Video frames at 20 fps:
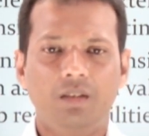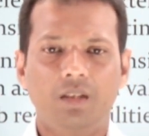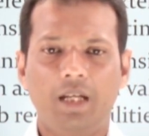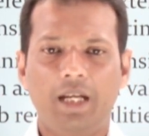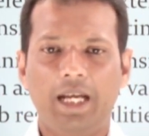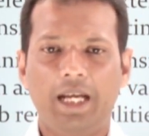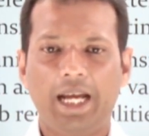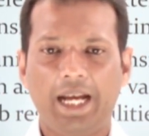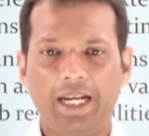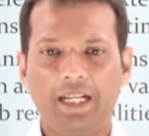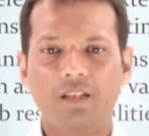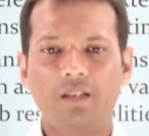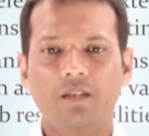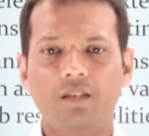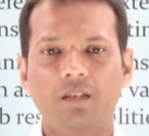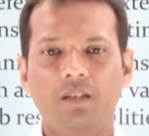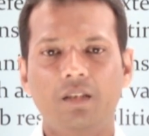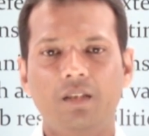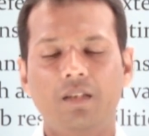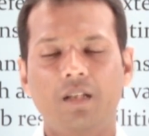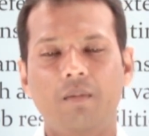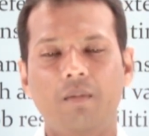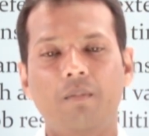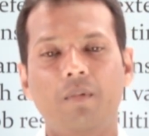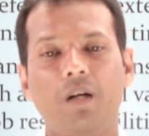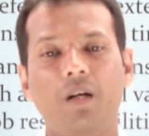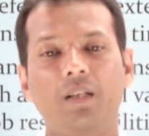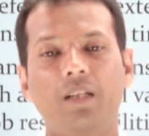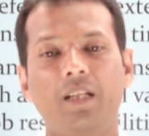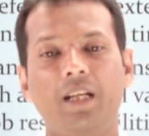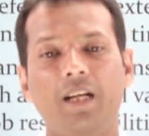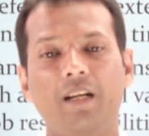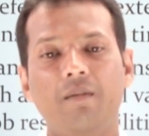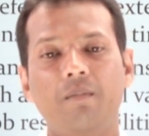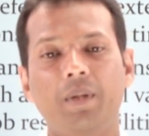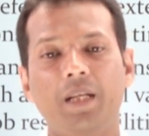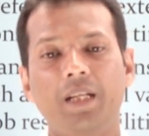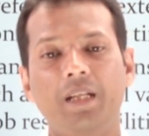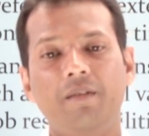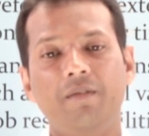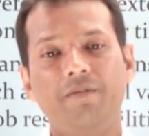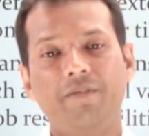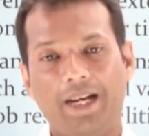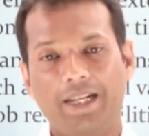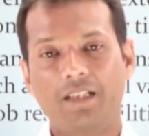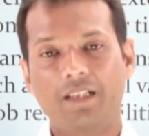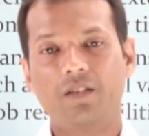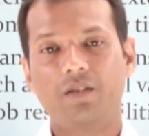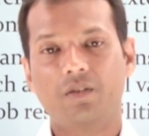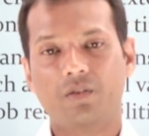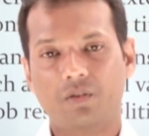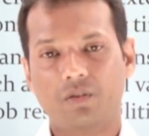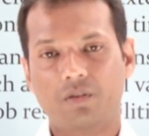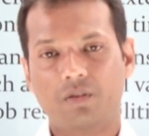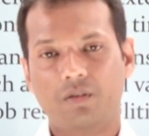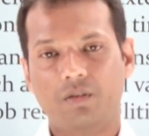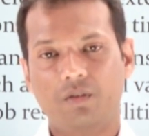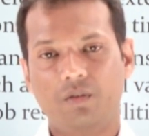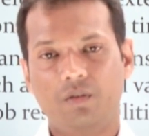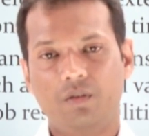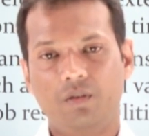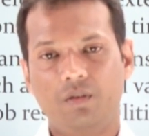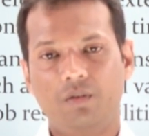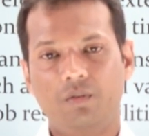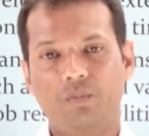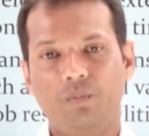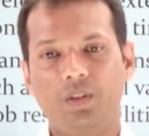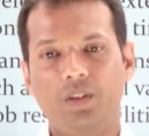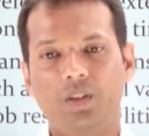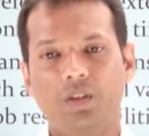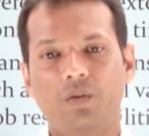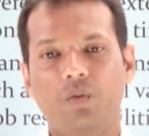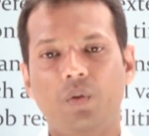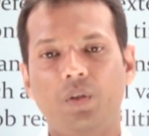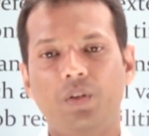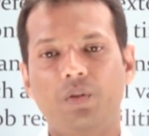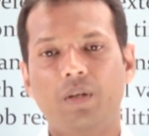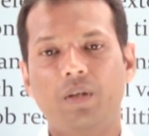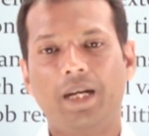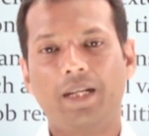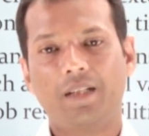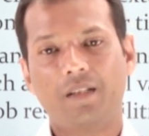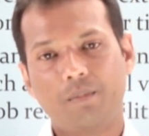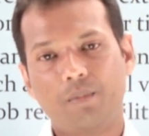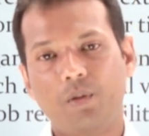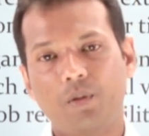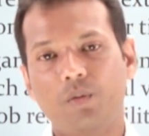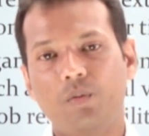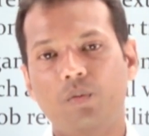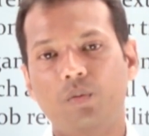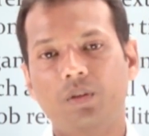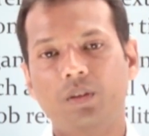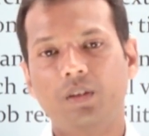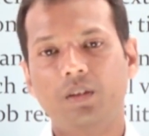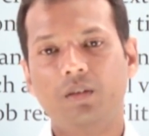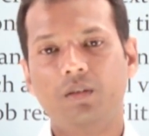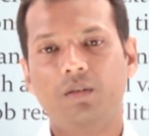and there are many factors which is going to attribute to the